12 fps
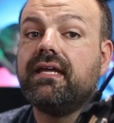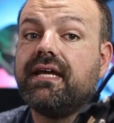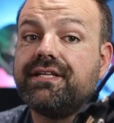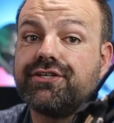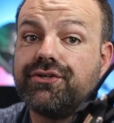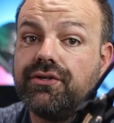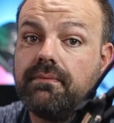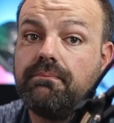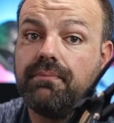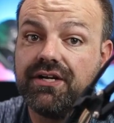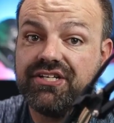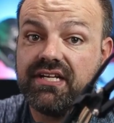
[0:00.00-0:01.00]
It's a good
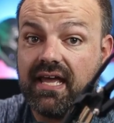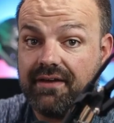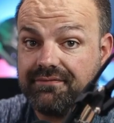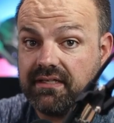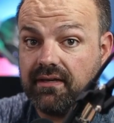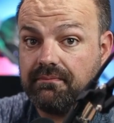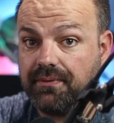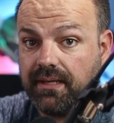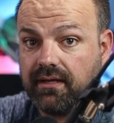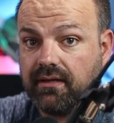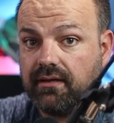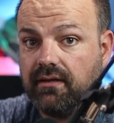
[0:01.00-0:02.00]
budget FDM
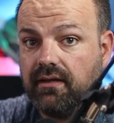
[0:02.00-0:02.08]
pick.